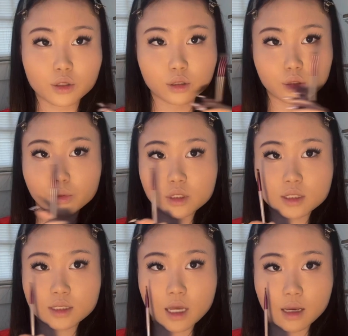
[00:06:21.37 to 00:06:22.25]
you're gonna do the
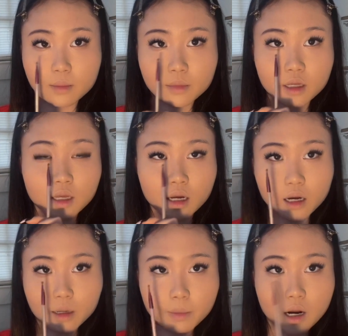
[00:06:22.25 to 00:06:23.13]
same
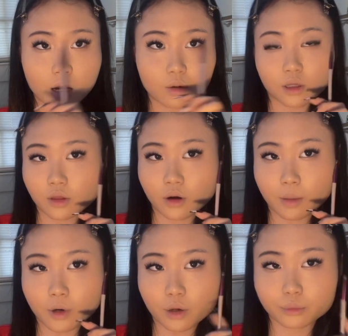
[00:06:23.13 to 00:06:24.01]
eyebrow to the other eyebrow.